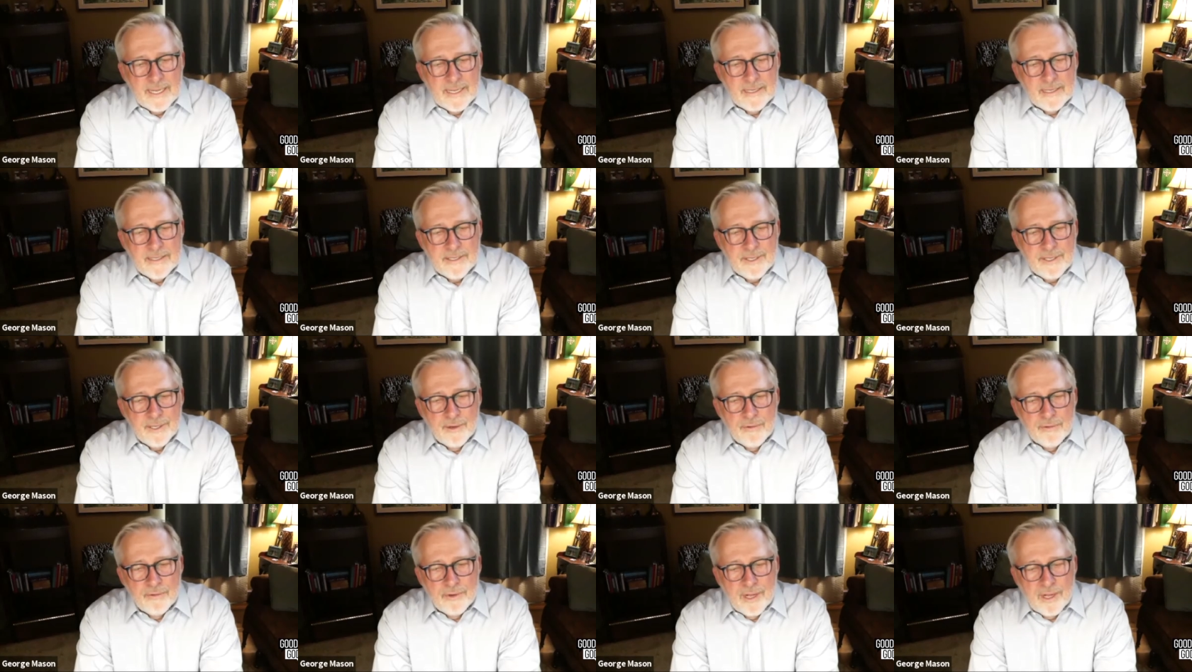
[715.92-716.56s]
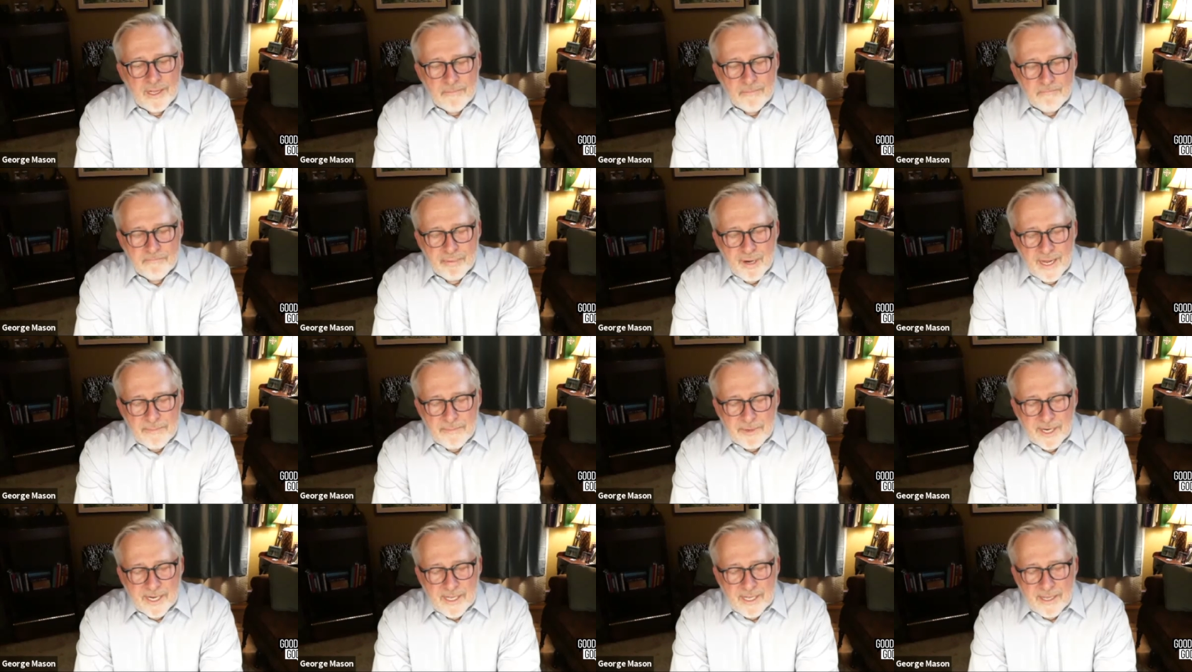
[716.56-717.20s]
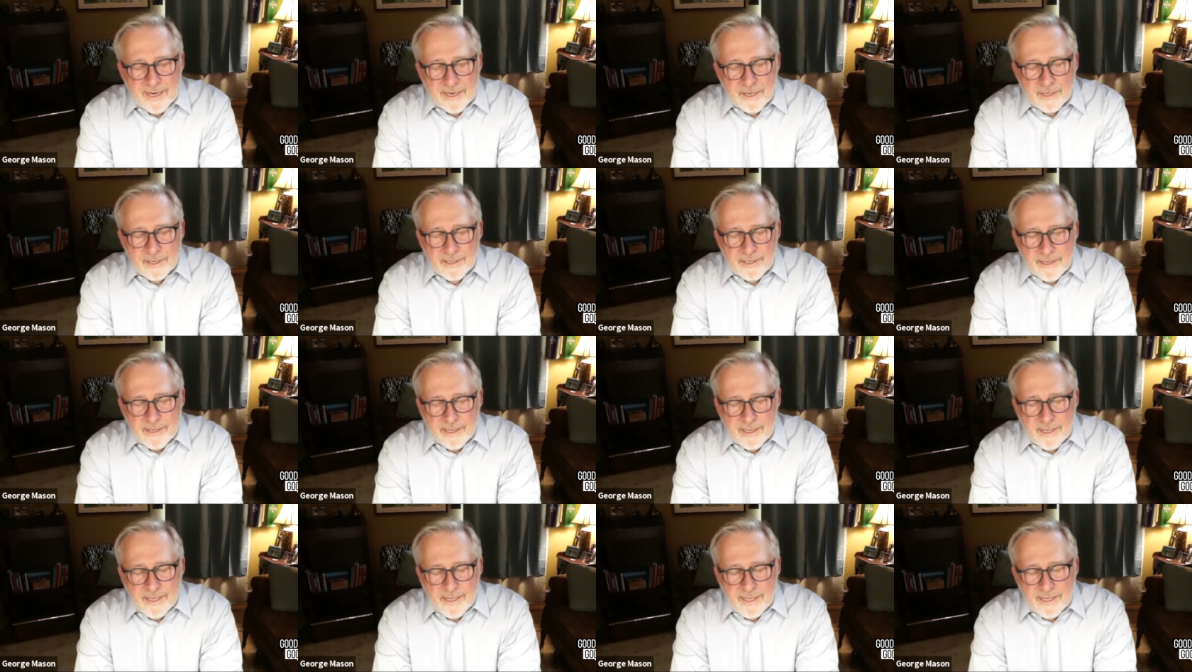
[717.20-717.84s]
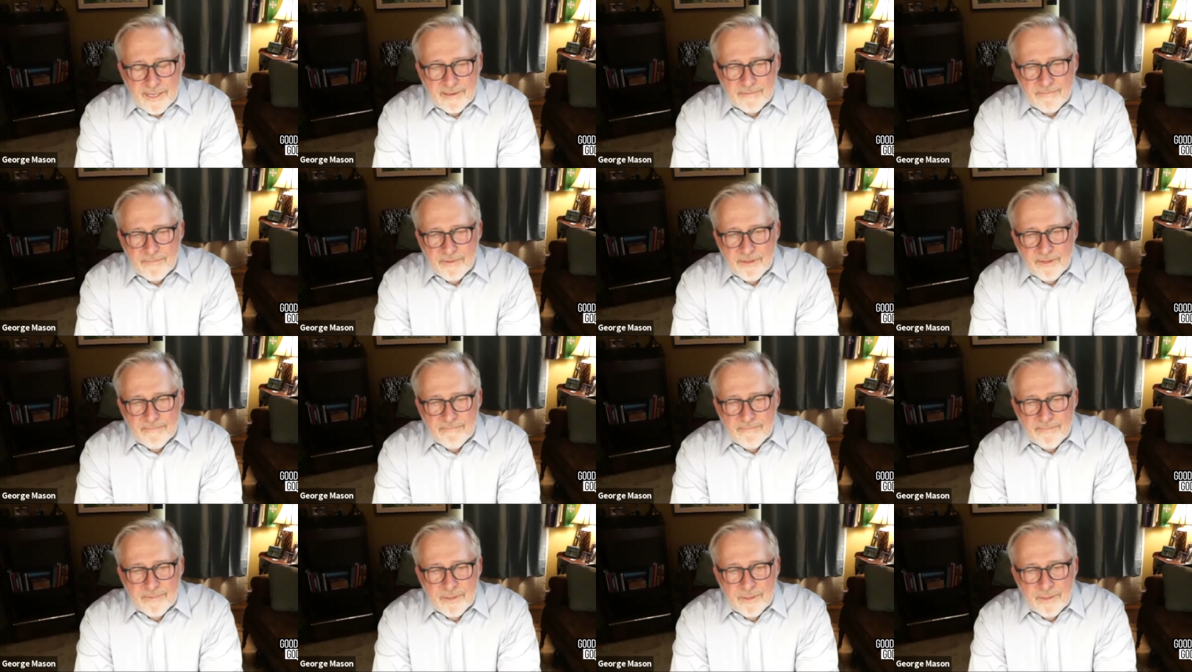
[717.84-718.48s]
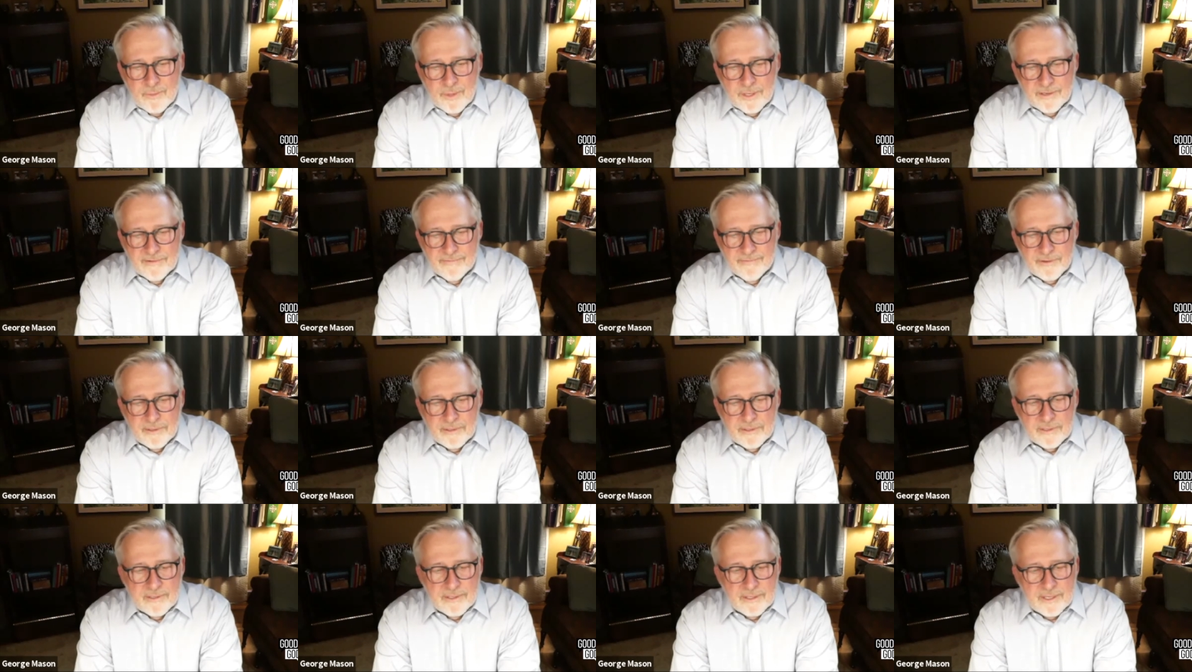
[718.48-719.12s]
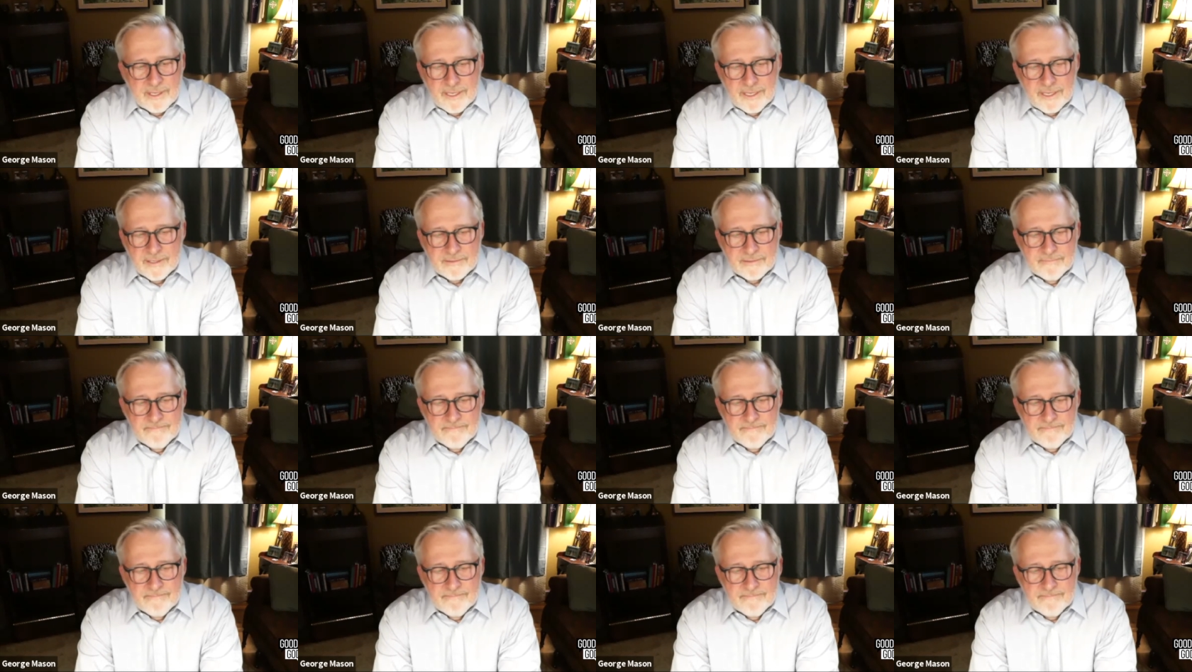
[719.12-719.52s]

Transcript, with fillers: you know, Brian McLaren, the wonderful